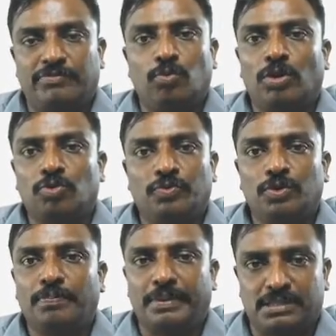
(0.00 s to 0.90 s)
If you want to view
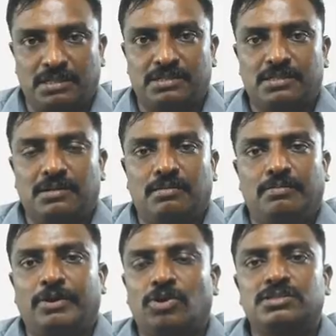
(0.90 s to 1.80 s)
the pixels,
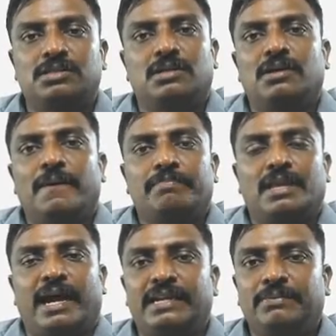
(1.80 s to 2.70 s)
because
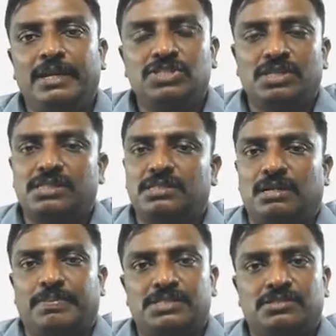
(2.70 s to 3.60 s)
an image is
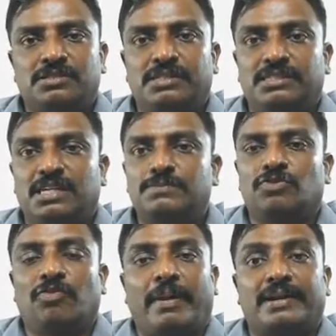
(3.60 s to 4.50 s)
represented in terms
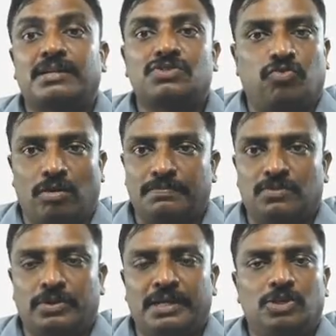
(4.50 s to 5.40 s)
of a matrix form.
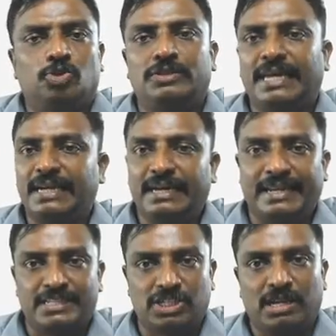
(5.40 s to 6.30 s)
You take a
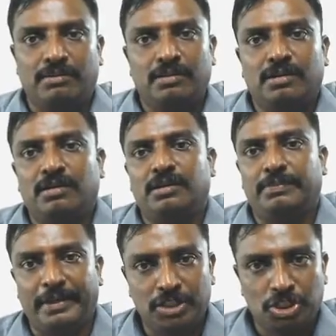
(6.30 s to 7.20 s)
grayscale
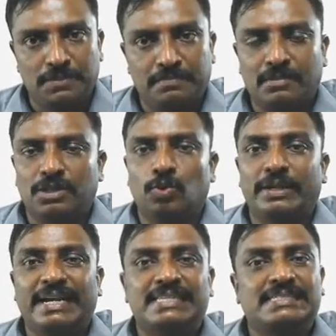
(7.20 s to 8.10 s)
image, you
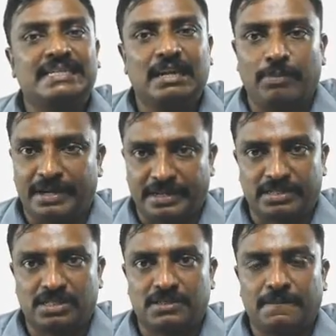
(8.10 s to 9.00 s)
will get a single
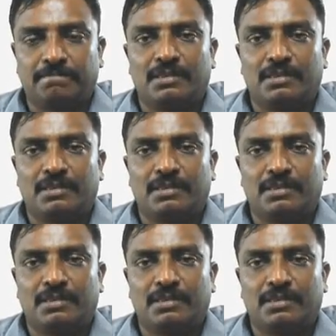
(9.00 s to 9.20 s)
matrix.